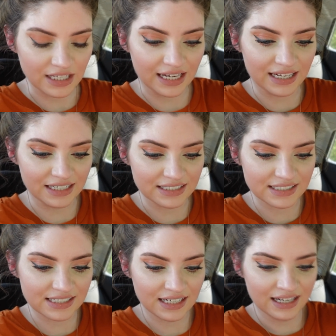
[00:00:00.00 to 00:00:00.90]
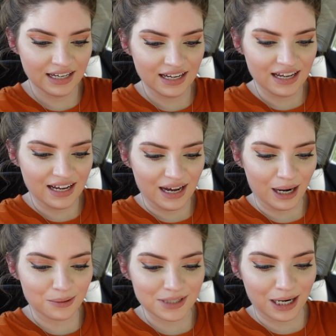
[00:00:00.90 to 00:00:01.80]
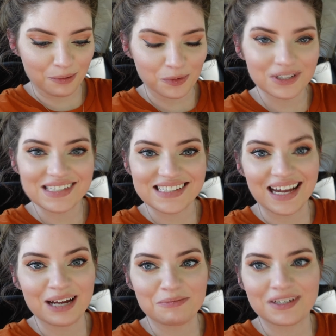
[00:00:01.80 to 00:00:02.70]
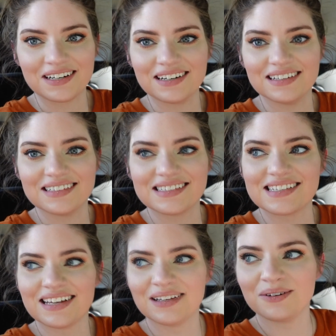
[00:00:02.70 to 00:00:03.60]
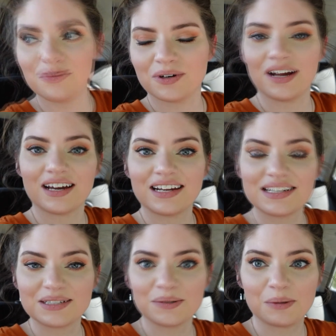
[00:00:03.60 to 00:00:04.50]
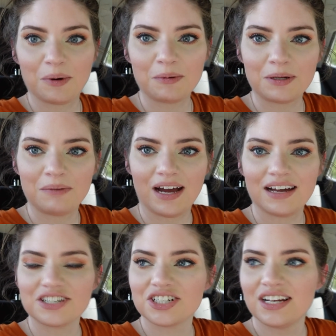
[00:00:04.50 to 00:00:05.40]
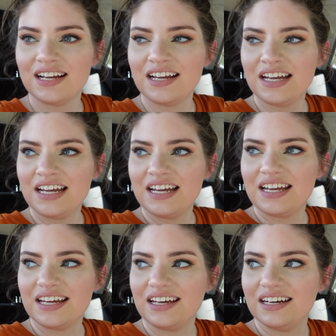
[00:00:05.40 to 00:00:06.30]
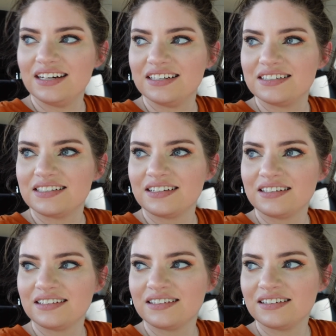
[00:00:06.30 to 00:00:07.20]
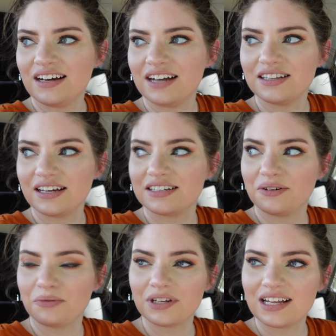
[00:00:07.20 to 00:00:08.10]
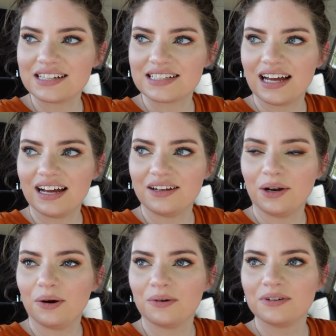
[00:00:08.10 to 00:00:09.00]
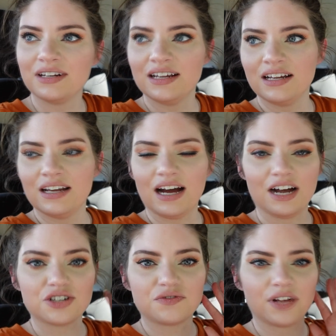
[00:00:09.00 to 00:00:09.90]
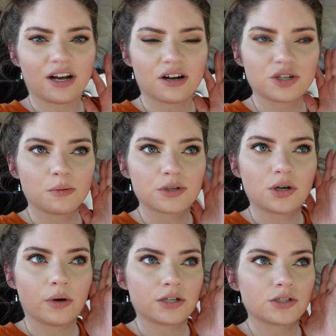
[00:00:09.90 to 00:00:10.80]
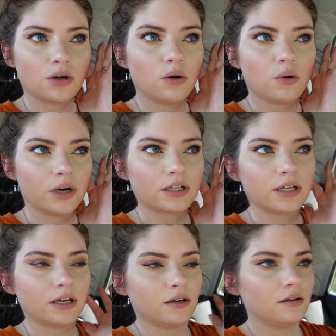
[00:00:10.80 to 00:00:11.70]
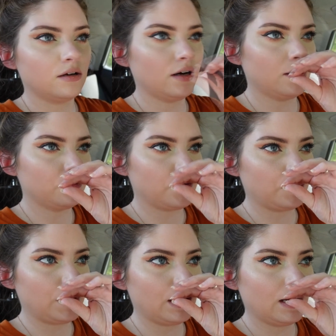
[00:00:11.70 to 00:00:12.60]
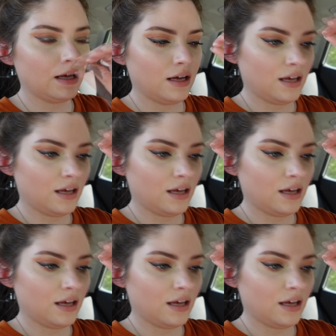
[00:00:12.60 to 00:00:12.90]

And I was like, I'm really sad because we're not going to get to do the pumpkin patch. And I like didn't realize that, you know. I just feel like October's going so quickly um, for me.